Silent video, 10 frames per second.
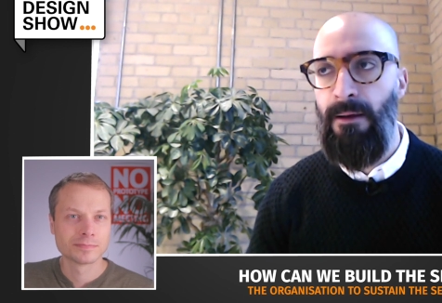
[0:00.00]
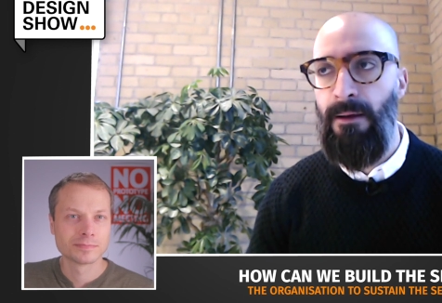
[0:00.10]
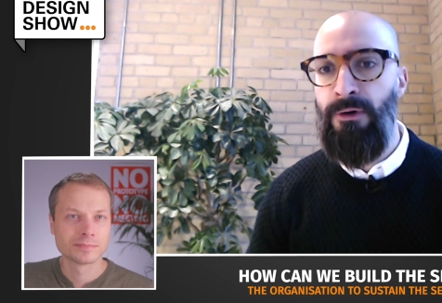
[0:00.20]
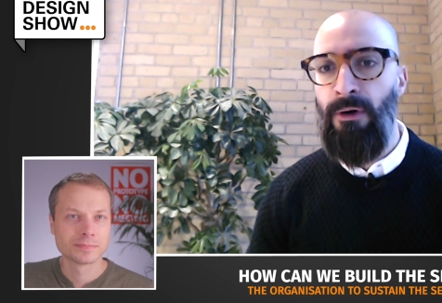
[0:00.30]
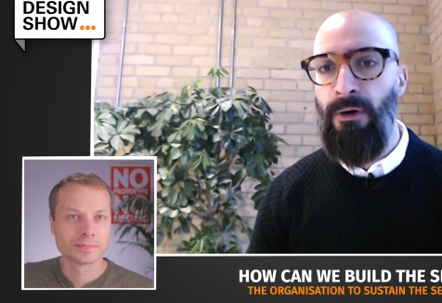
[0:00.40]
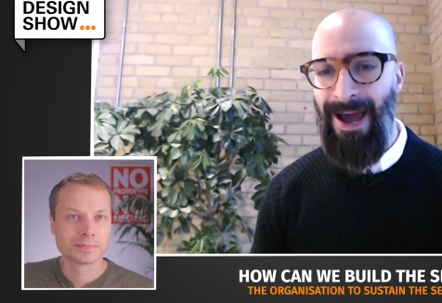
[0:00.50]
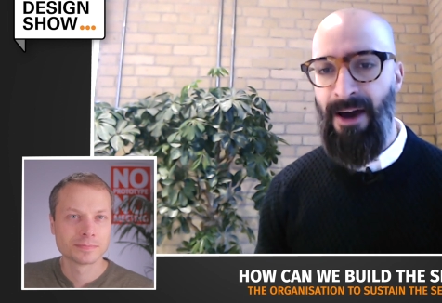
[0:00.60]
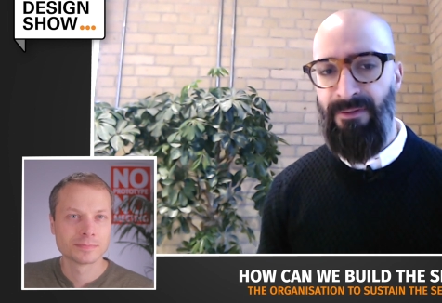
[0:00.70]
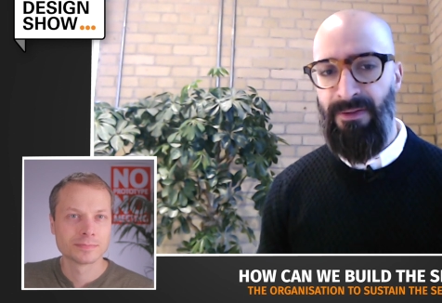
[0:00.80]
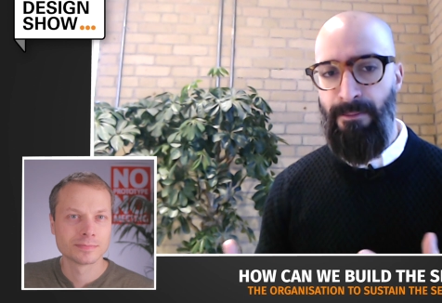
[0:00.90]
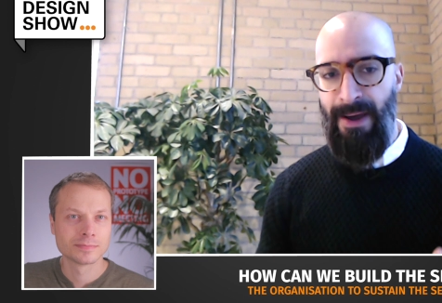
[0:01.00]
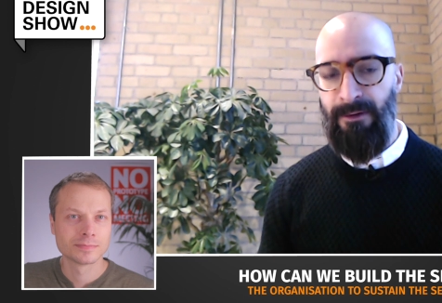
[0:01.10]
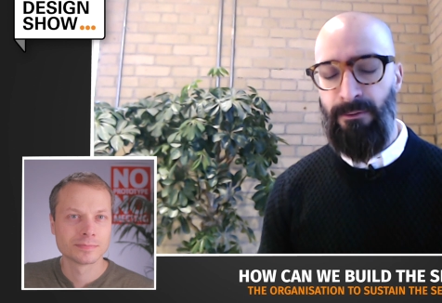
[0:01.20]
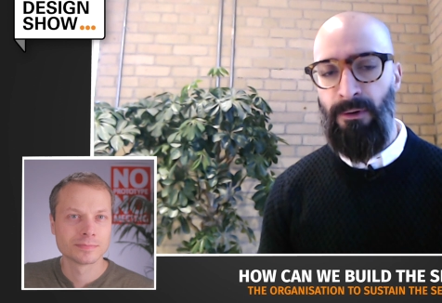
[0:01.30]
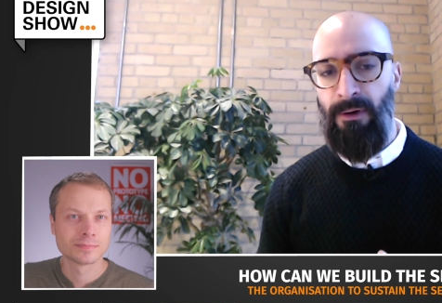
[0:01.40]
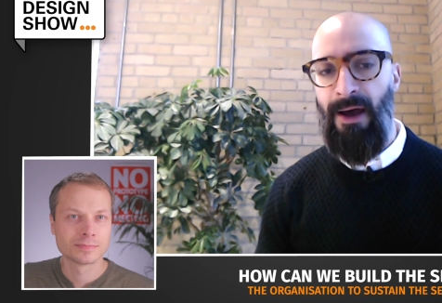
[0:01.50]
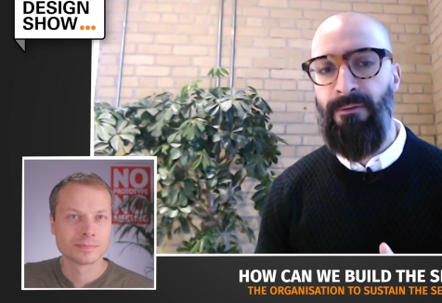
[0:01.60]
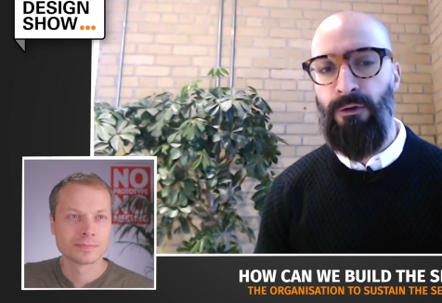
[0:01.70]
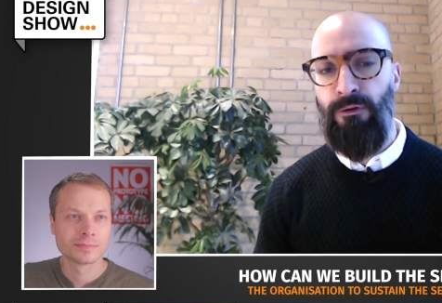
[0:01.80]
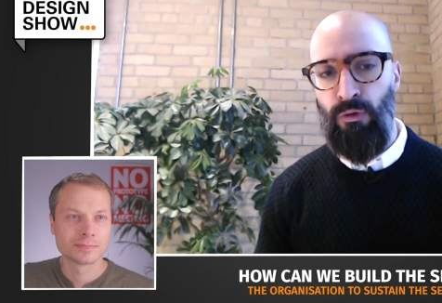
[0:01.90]
Speaker 1: we don't have the base, we don't have
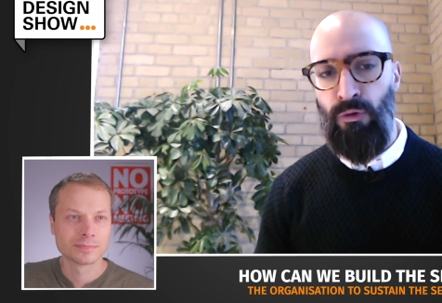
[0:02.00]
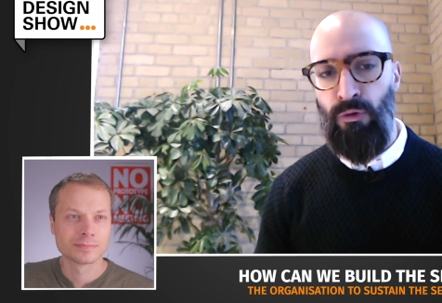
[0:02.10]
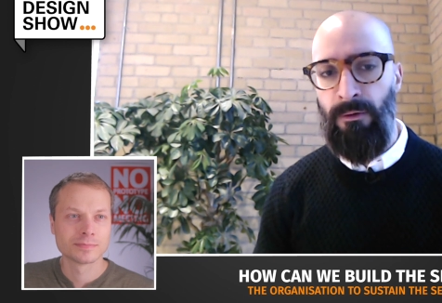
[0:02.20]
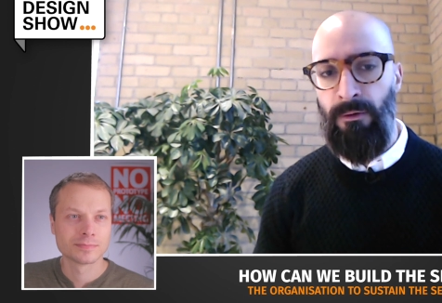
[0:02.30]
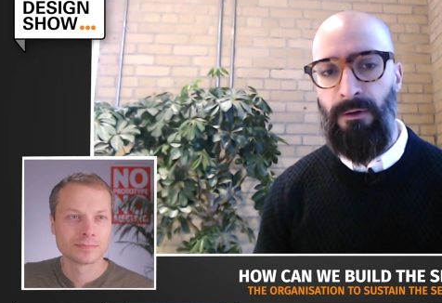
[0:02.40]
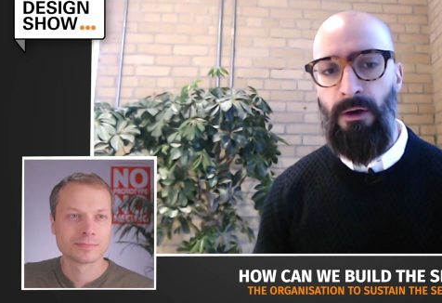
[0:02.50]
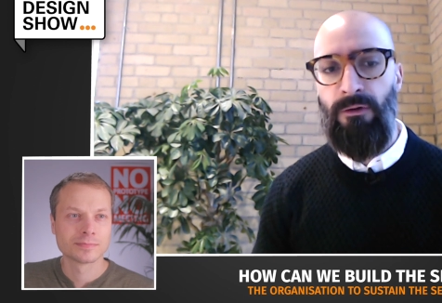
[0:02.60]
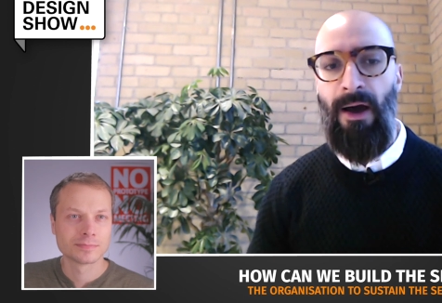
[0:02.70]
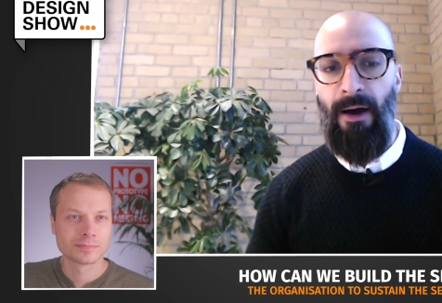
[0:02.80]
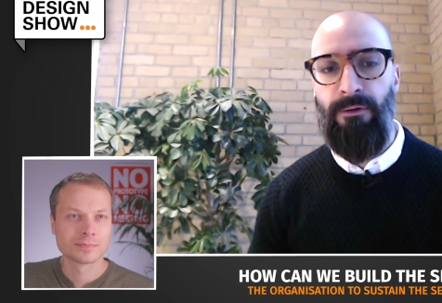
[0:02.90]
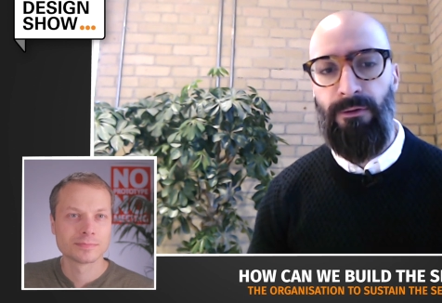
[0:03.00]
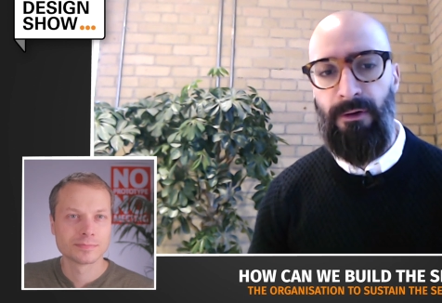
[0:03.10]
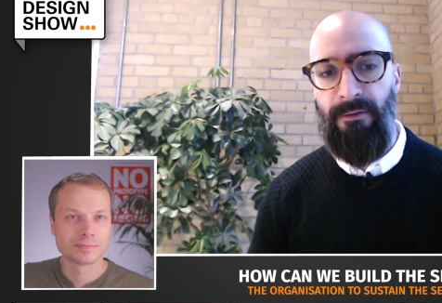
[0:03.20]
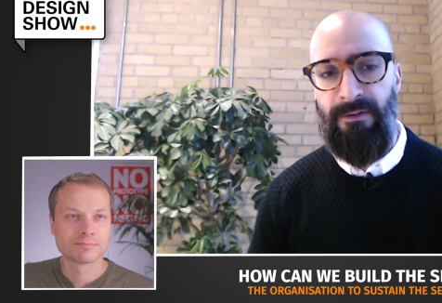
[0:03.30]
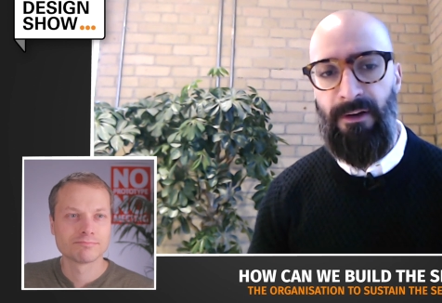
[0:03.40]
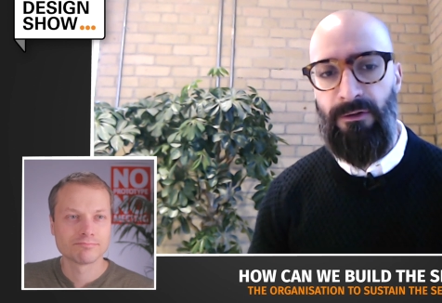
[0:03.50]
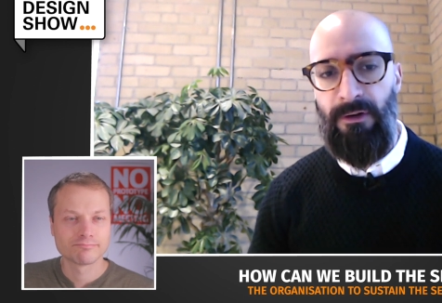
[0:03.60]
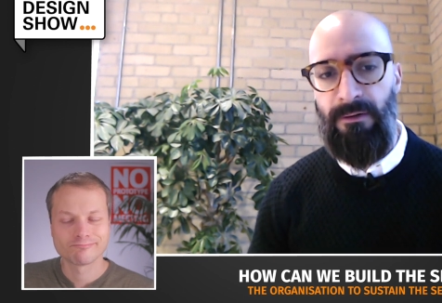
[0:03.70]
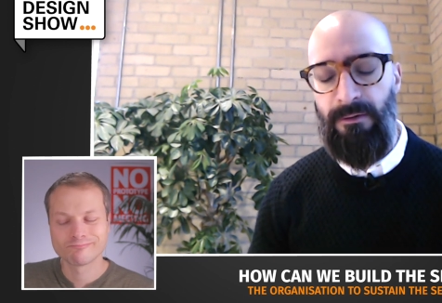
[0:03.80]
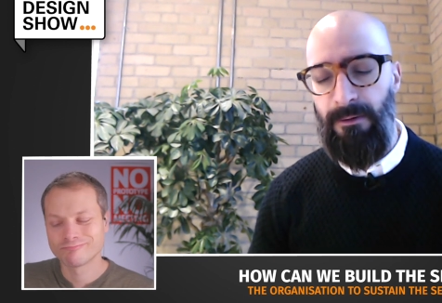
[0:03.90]
the tools to have those
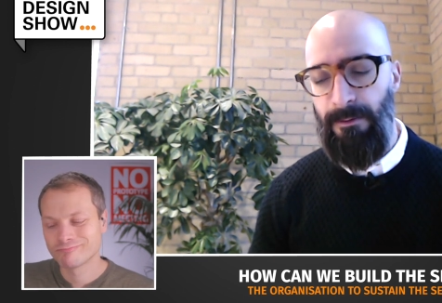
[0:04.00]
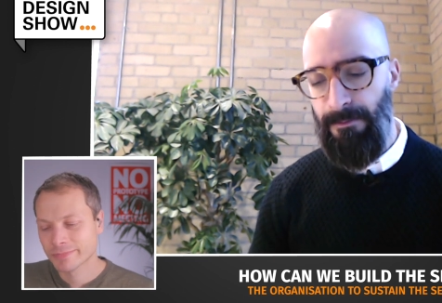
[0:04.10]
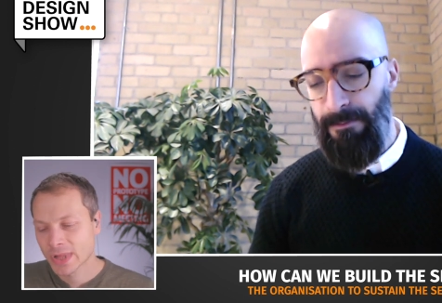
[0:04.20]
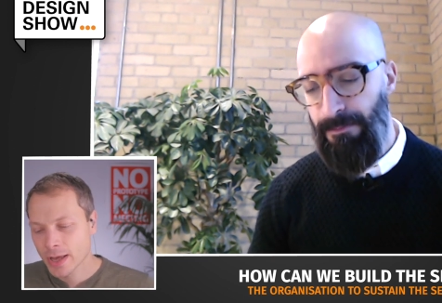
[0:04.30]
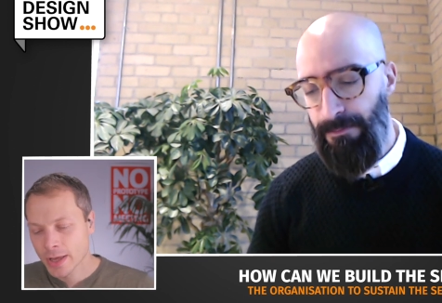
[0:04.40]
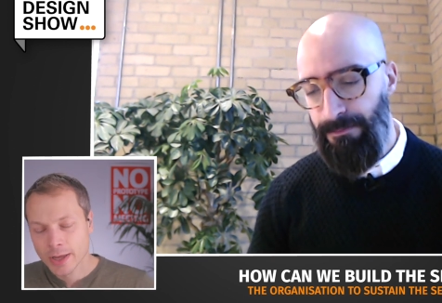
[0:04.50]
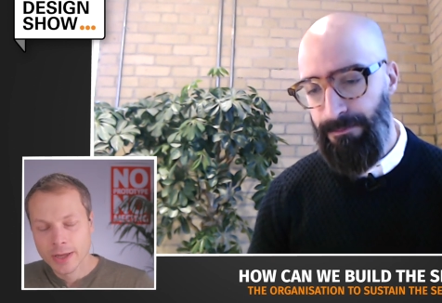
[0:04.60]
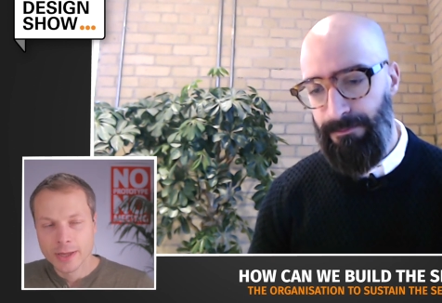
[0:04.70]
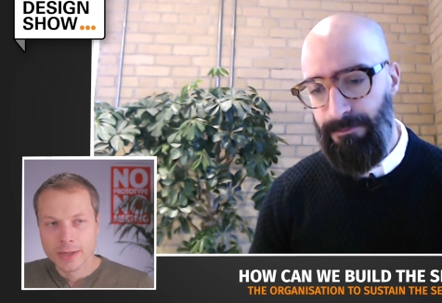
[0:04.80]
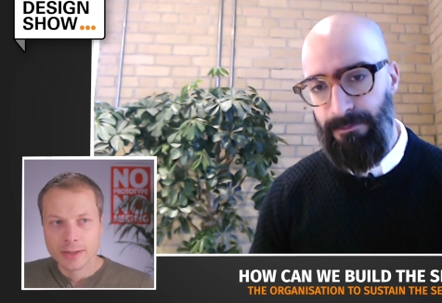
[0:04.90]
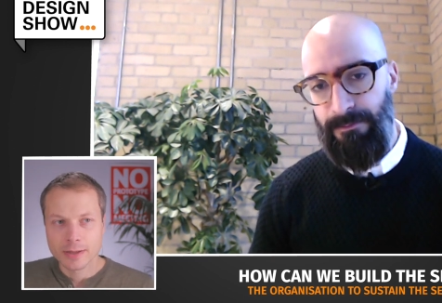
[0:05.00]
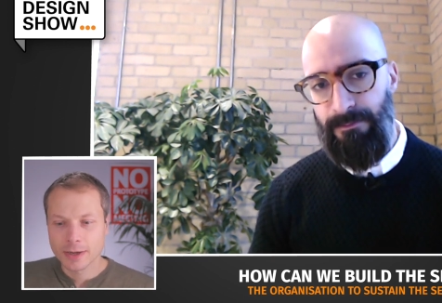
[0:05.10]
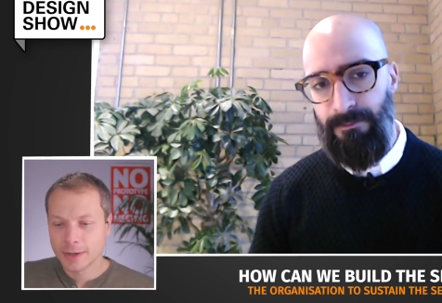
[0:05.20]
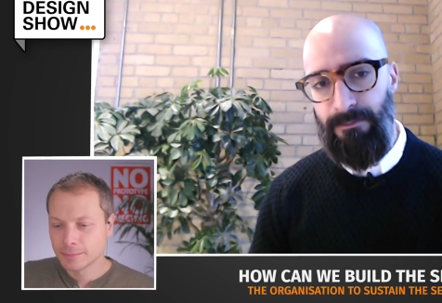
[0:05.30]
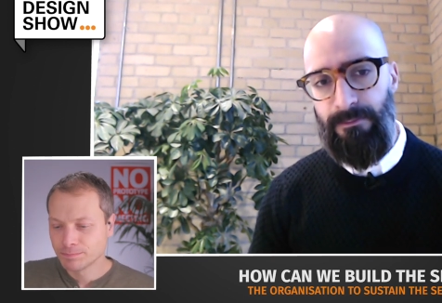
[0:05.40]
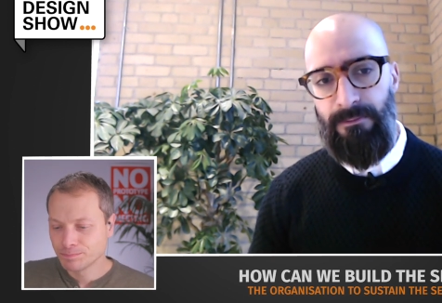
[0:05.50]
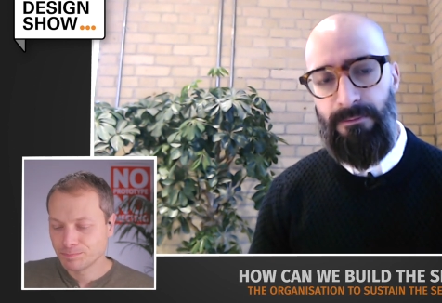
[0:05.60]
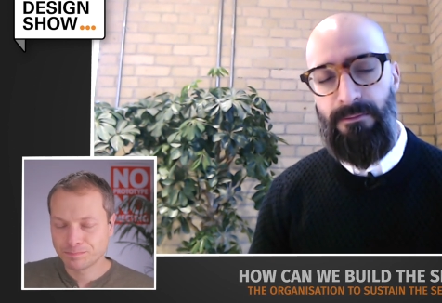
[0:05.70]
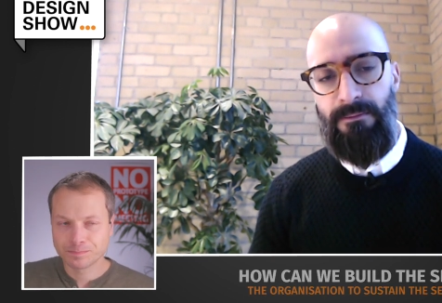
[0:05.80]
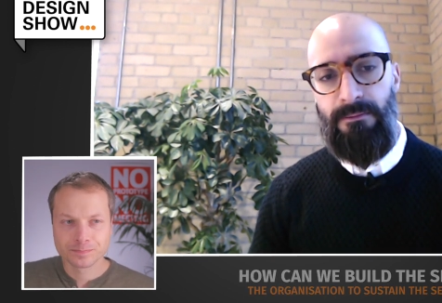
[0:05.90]
conversations.
Speaker 2: Hmm.
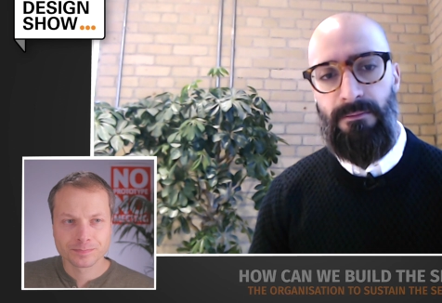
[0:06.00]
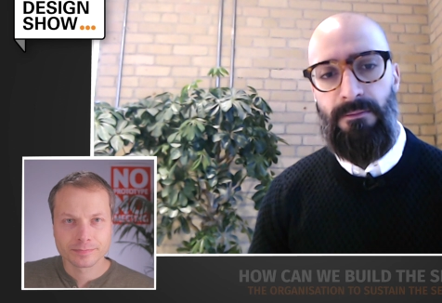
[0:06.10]
Um,